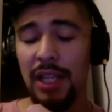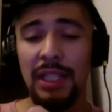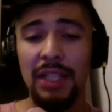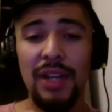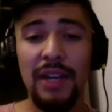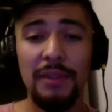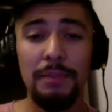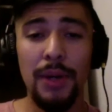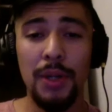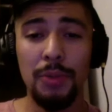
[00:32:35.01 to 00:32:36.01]
Then you have the
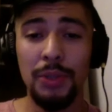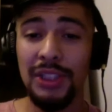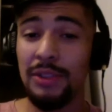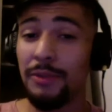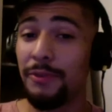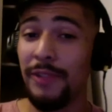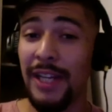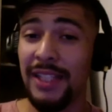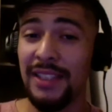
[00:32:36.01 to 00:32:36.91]
part we need to fight.